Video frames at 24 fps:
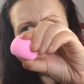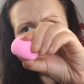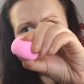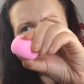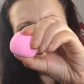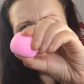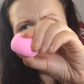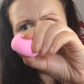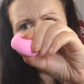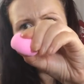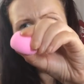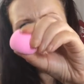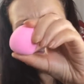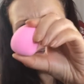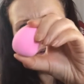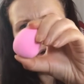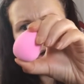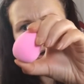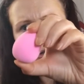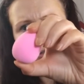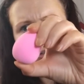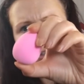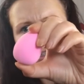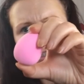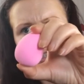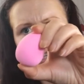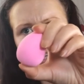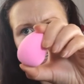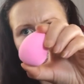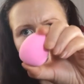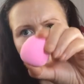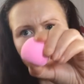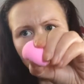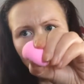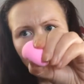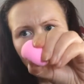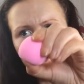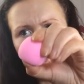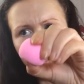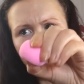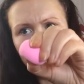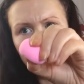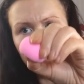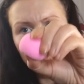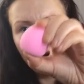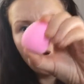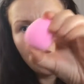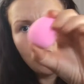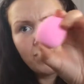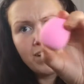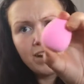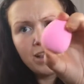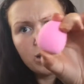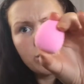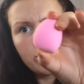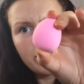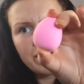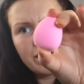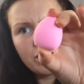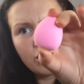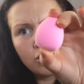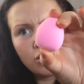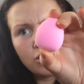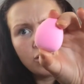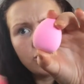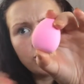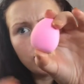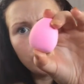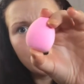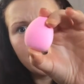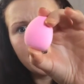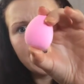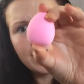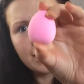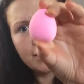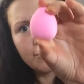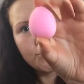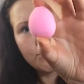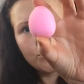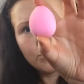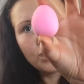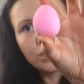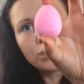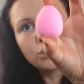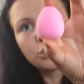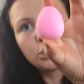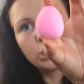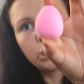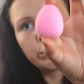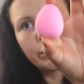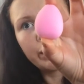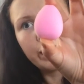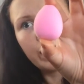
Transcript: really soft, like soft, so hopefully they'll be good for like doing your